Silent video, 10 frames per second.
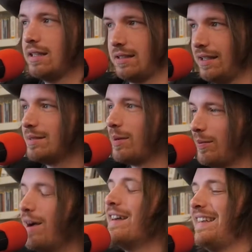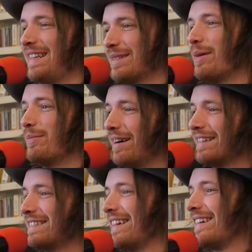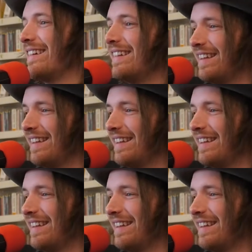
He's my he's my boss. Yeah.